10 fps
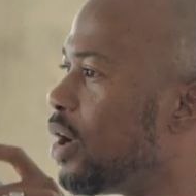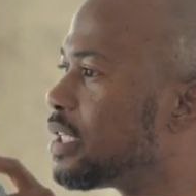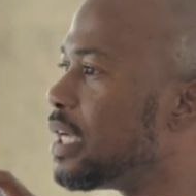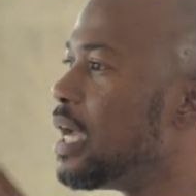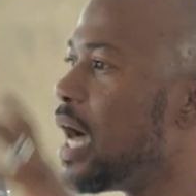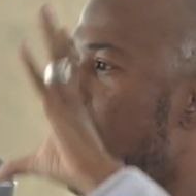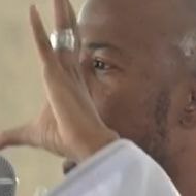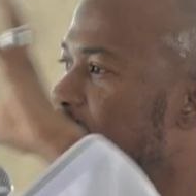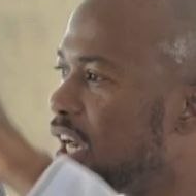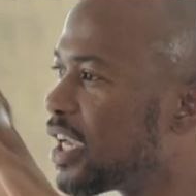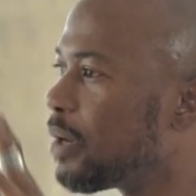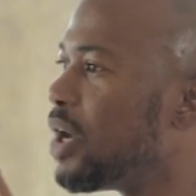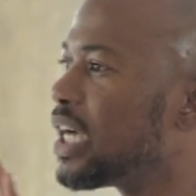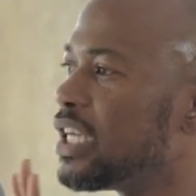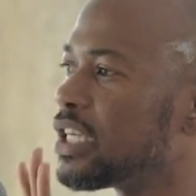what? Our target
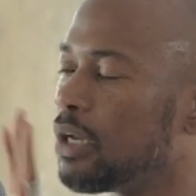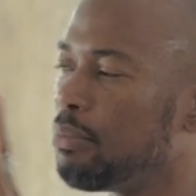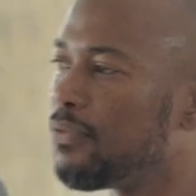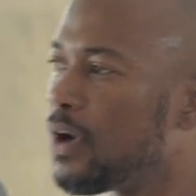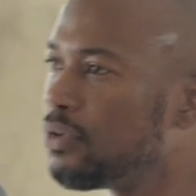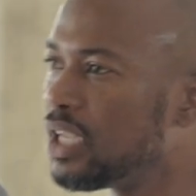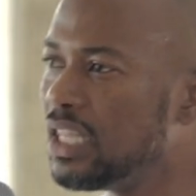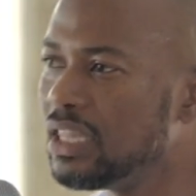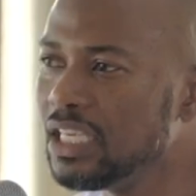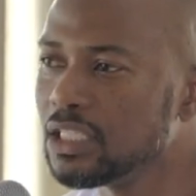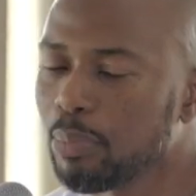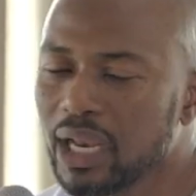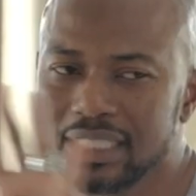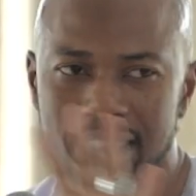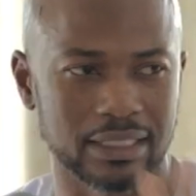market can be found in these
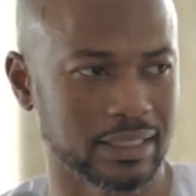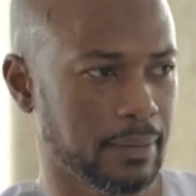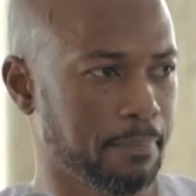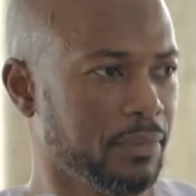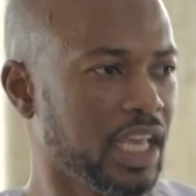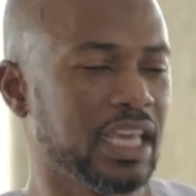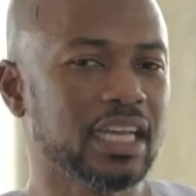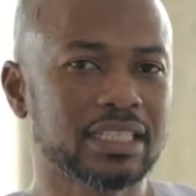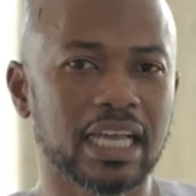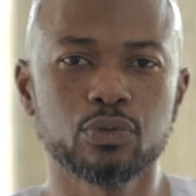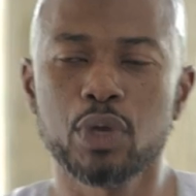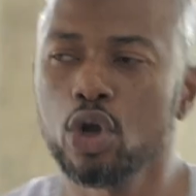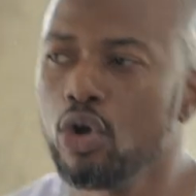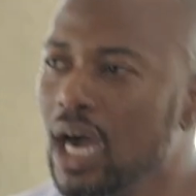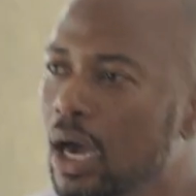places. Yes, as we
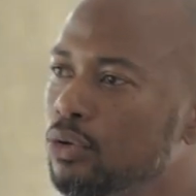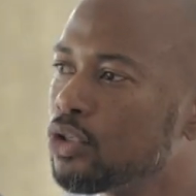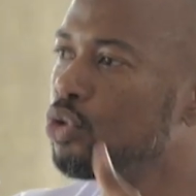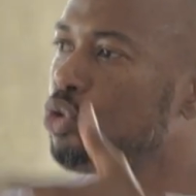go out